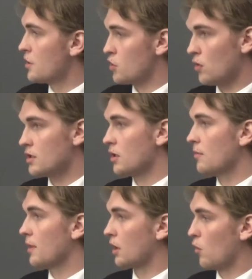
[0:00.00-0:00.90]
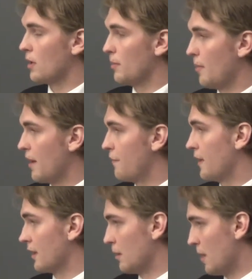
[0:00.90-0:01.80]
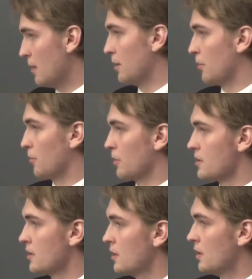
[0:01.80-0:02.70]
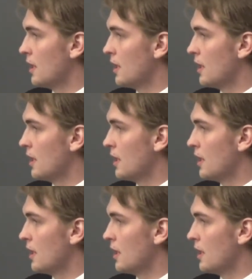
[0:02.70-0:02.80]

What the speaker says: Short term, they're going to be benefiting the baby boomers.